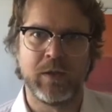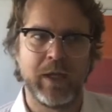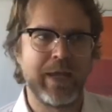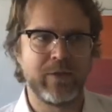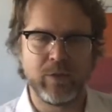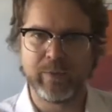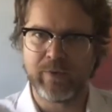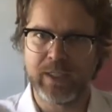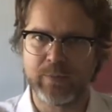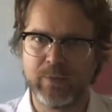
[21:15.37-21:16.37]
And the human
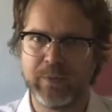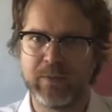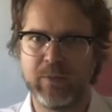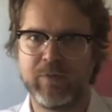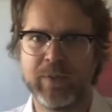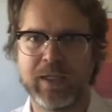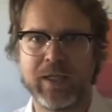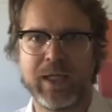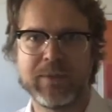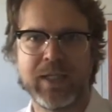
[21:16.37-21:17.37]
rights movement
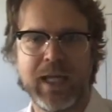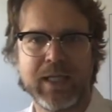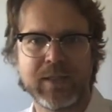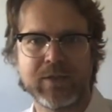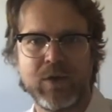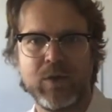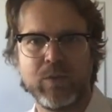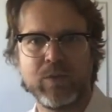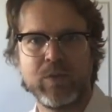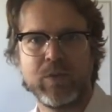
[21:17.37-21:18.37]
claims it as its
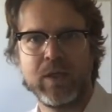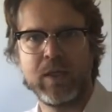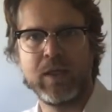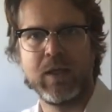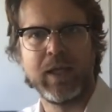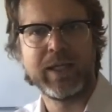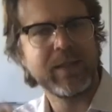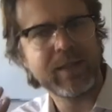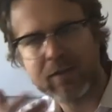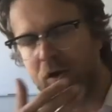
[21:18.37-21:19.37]
own. Like in
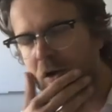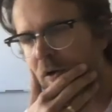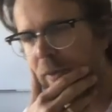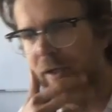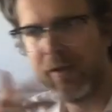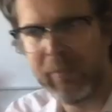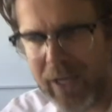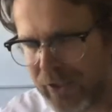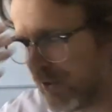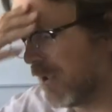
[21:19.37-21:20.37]
this long period,
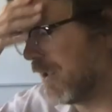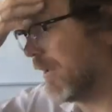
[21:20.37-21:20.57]
imagine it,